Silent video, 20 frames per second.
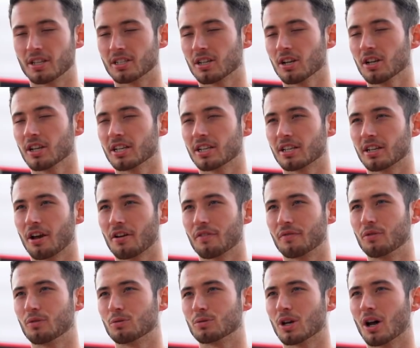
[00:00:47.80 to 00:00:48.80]
I decided to go
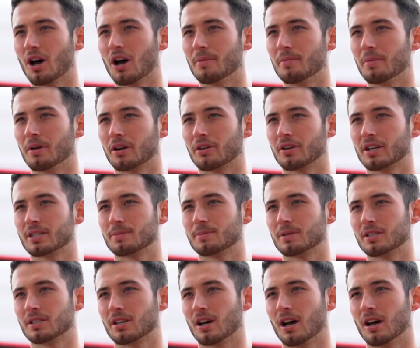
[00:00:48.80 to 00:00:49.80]
full time at
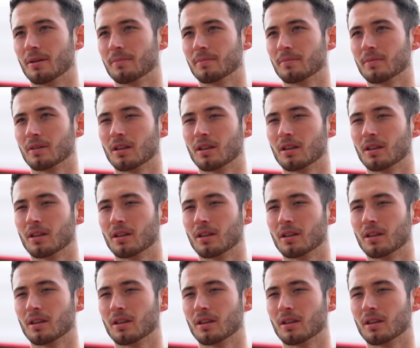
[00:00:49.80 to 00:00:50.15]
Christmas time,